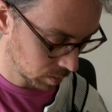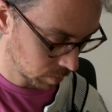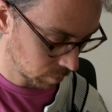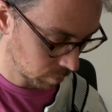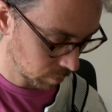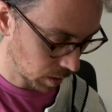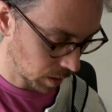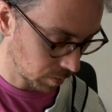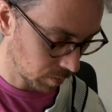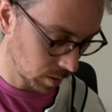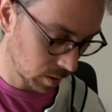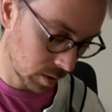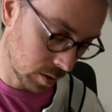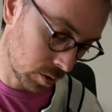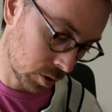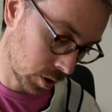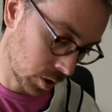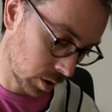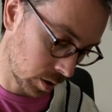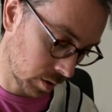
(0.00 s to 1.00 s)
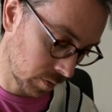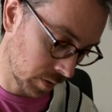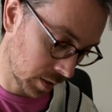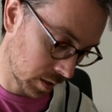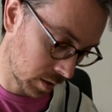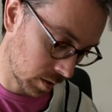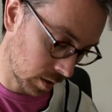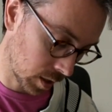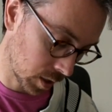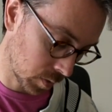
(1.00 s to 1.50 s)
not really so sure if it
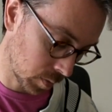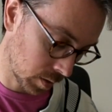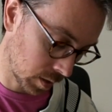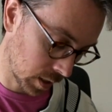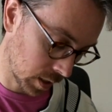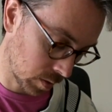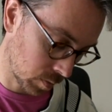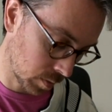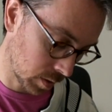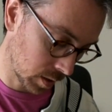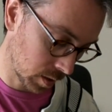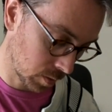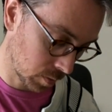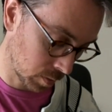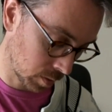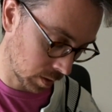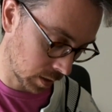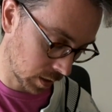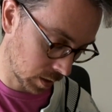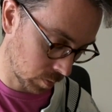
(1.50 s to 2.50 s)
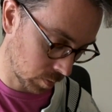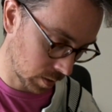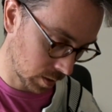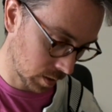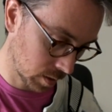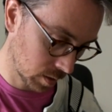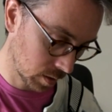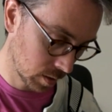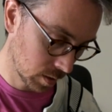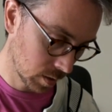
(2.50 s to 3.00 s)
starts with this one or this
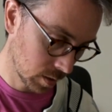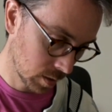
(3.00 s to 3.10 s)
one.